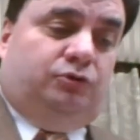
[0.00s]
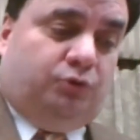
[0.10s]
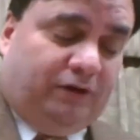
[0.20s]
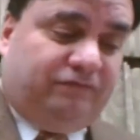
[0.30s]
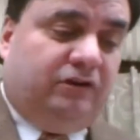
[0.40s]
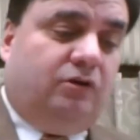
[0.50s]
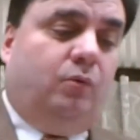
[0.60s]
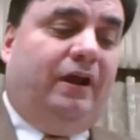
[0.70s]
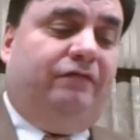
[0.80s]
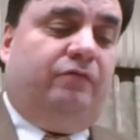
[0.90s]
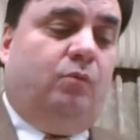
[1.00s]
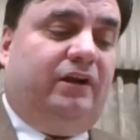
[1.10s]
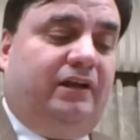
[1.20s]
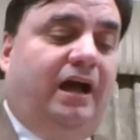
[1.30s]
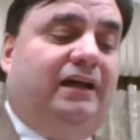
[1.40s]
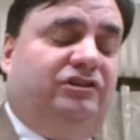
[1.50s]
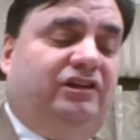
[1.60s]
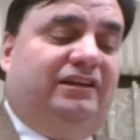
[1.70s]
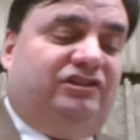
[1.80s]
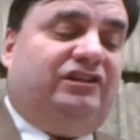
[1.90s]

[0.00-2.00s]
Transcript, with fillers: drifting away from what God says,